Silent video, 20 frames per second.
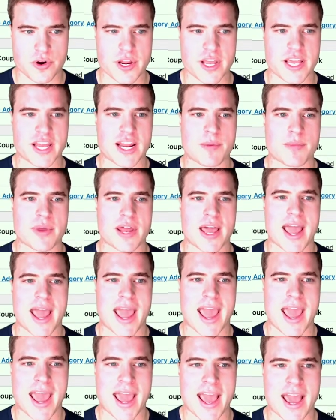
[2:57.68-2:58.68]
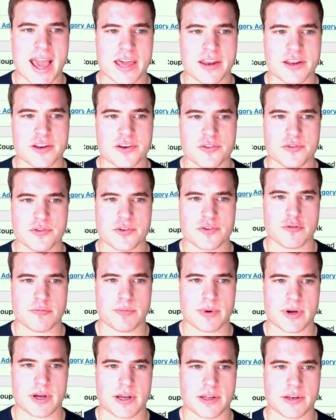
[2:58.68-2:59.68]
and I'm gonna add a new
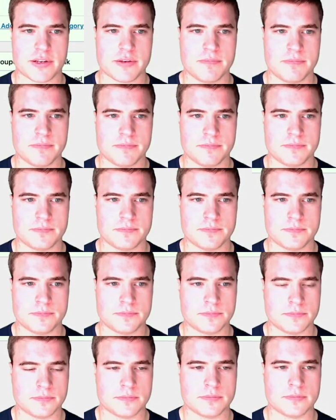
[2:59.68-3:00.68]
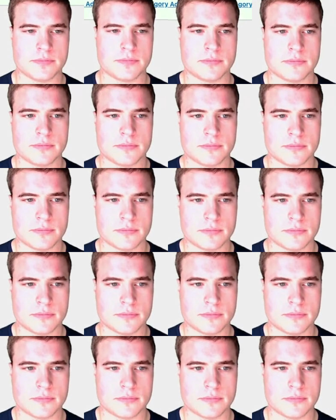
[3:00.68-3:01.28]
coupon. I'm